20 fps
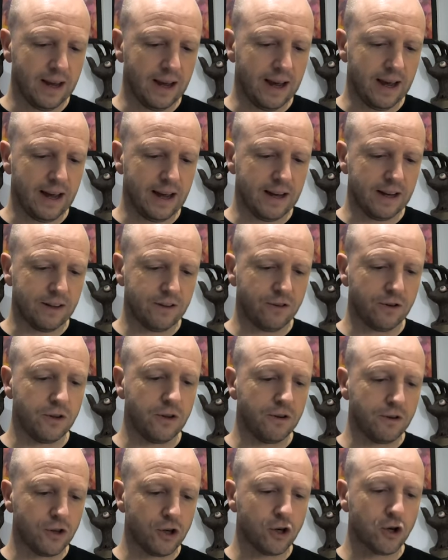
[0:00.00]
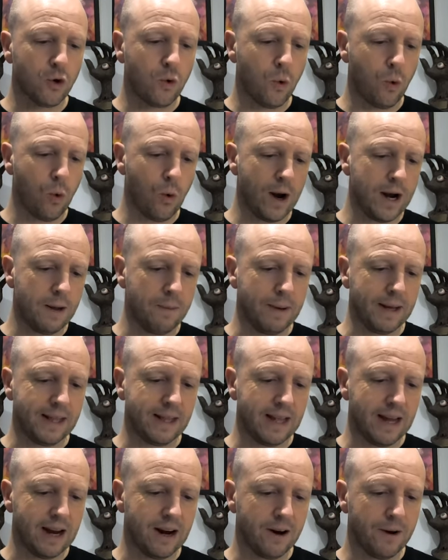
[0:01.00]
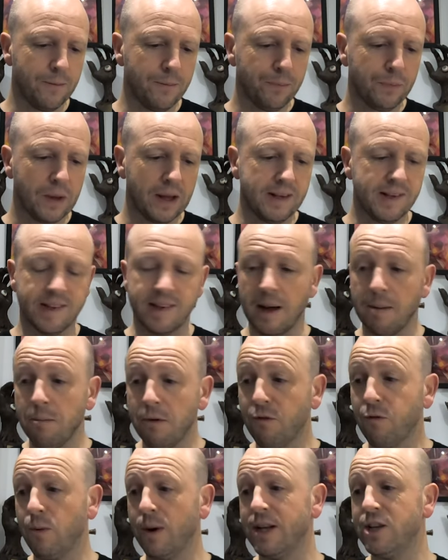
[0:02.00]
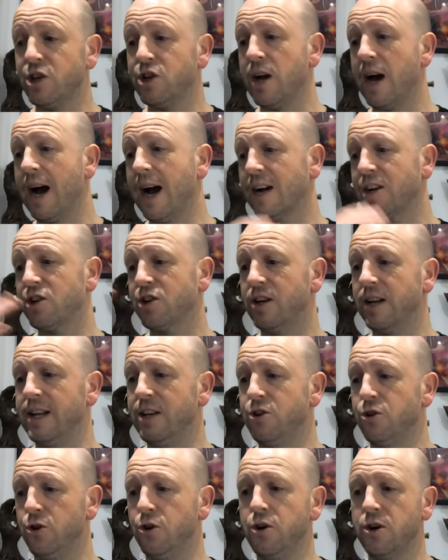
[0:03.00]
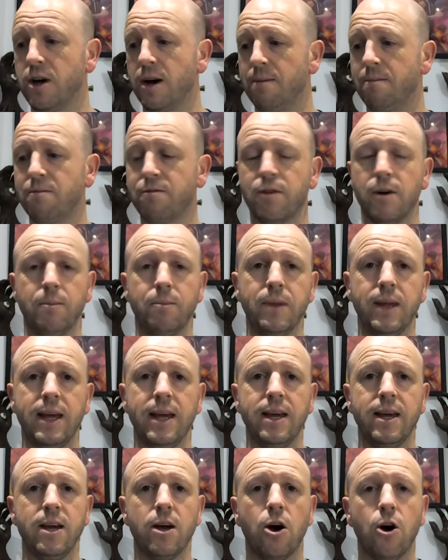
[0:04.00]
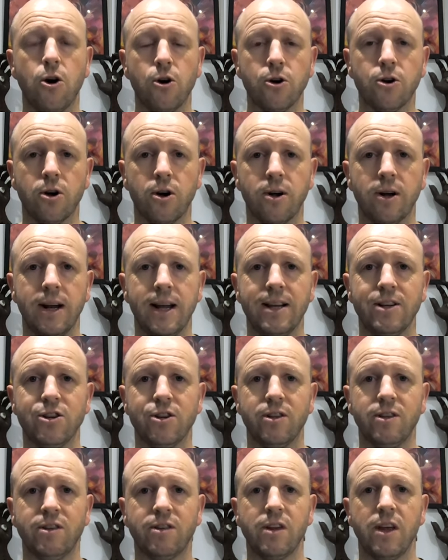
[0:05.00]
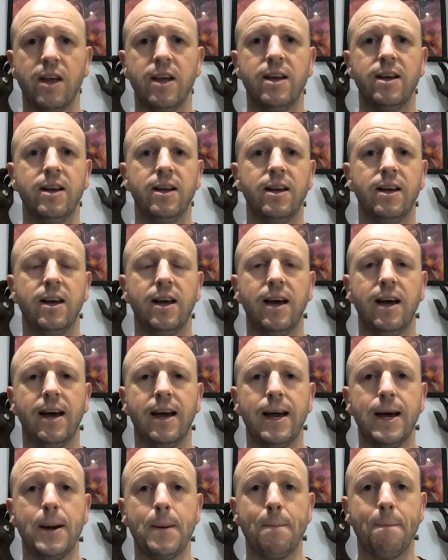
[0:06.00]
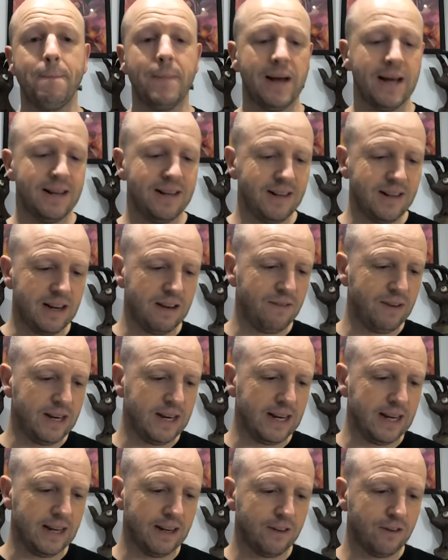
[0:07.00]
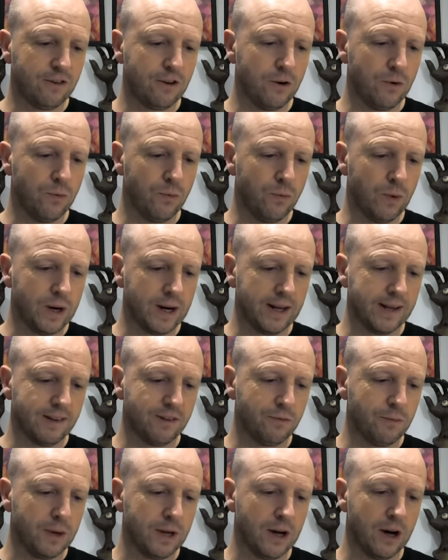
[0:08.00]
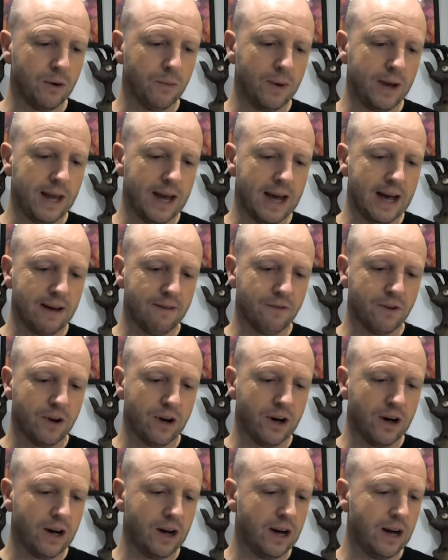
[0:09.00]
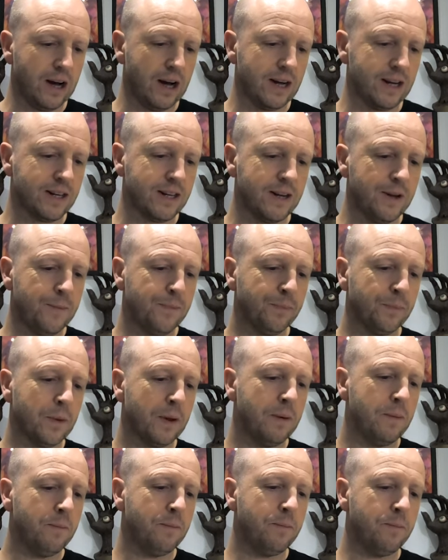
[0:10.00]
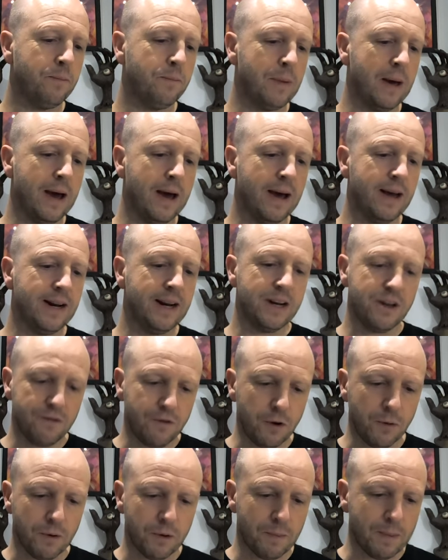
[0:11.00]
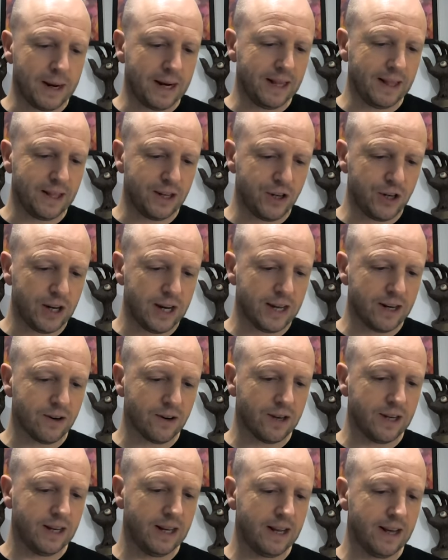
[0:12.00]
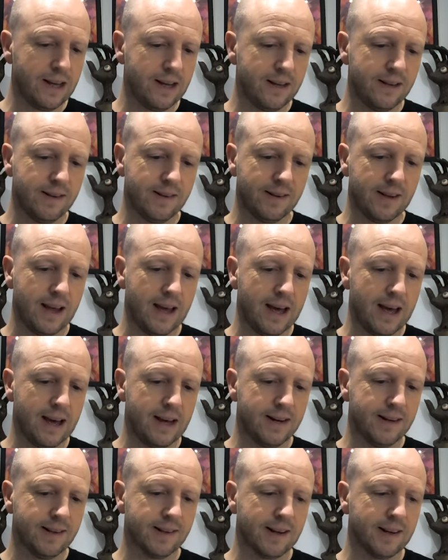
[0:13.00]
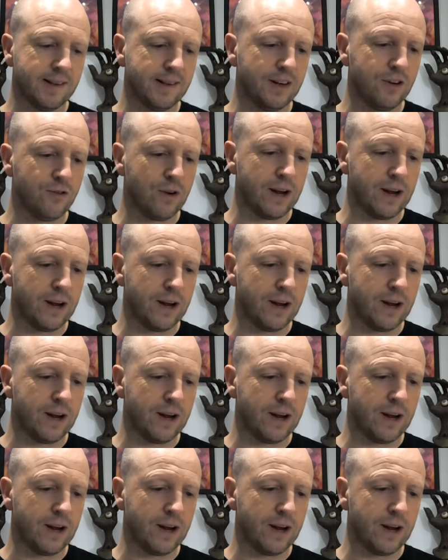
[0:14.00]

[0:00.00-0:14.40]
So there's quite a bit there, some of which actually do come from the Hong Kong Legends DVD. So what else have we got? We have got an interview with Benny the Jet Orquidez, discussing